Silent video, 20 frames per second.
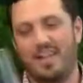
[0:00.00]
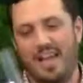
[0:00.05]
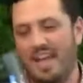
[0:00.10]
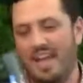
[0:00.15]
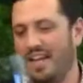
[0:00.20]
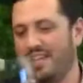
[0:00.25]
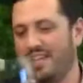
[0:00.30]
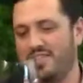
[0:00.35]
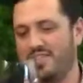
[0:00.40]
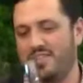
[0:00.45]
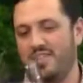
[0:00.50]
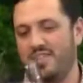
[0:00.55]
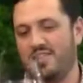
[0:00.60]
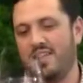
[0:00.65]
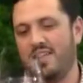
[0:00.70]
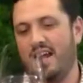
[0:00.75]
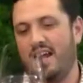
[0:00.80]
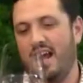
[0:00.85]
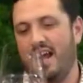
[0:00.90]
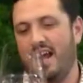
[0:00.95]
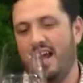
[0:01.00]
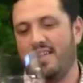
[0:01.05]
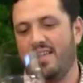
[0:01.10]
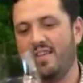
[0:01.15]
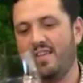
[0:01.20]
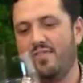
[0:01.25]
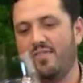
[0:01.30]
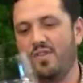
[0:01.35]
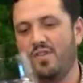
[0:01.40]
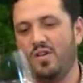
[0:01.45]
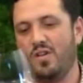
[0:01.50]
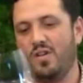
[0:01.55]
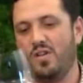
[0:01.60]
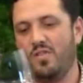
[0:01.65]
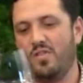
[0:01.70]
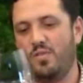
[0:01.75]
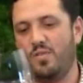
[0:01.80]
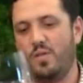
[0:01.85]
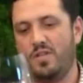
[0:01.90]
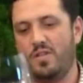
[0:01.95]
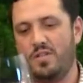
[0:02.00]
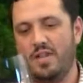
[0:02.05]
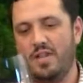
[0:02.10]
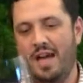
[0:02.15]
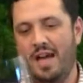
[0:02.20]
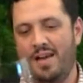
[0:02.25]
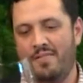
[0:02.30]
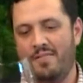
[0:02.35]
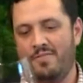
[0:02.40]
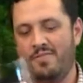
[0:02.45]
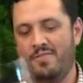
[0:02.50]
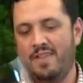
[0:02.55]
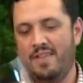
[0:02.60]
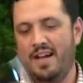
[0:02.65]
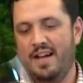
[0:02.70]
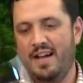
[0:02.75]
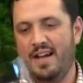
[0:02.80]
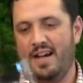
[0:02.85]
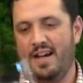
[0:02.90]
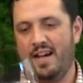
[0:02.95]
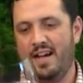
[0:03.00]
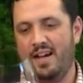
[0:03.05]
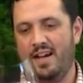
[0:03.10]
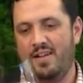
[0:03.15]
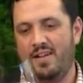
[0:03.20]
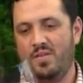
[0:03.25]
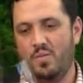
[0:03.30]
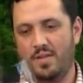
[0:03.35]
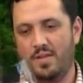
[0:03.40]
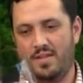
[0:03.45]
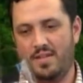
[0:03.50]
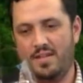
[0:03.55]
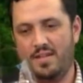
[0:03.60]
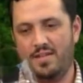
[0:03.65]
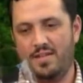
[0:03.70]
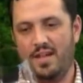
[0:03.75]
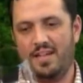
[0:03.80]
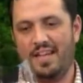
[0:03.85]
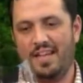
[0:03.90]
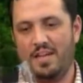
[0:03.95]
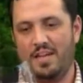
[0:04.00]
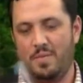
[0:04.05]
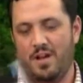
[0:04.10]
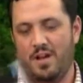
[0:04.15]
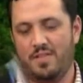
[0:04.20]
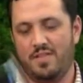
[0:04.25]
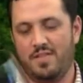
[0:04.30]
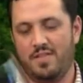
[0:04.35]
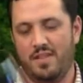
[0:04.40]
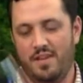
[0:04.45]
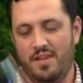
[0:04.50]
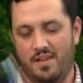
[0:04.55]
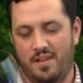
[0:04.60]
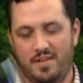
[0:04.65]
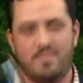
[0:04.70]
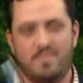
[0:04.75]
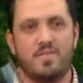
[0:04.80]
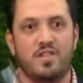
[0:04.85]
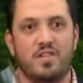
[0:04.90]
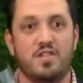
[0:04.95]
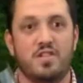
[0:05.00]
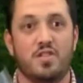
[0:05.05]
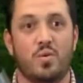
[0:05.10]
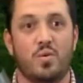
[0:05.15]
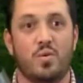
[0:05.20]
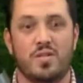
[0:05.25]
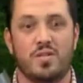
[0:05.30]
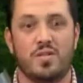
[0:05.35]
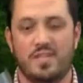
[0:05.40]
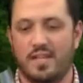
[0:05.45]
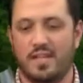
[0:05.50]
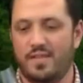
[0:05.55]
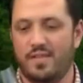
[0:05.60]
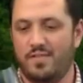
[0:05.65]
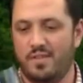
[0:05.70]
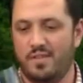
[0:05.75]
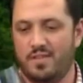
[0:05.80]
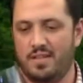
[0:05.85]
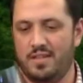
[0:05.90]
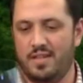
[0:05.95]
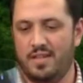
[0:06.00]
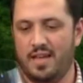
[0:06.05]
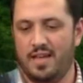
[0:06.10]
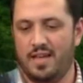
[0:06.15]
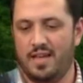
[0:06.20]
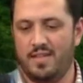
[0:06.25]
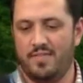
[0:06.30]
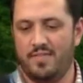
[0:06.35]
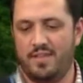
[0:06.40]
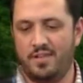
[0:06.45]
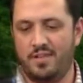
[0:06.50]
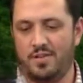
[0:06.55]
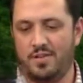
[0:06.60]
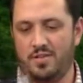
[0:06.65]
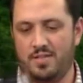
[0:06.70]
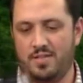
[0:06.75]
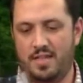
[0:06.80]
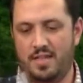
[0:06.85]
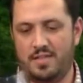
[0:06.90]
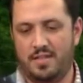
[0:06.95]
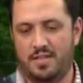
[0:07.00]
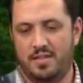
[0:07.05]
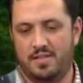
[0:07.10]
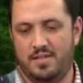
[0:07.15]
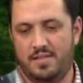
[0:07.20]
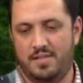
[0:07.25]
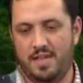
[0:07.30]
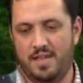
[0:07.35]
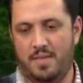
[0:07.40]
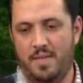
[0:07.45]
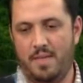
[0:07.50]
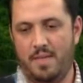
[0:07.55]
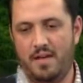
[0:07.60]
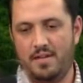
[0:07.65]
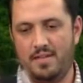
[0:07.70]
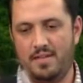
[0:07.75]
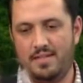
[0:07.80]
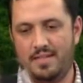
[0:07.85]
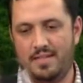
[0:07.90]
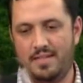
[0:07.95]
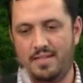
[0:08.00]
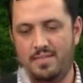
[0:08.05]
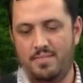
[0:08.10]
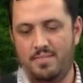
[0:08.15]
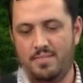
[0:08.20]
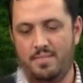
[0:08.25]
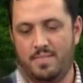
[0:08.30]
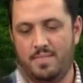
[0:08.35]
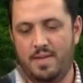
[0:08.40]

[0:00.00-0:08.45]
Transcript: it's just, I think for what you have with it, talking about the sourcing for the vineyards that the Philippe Melka team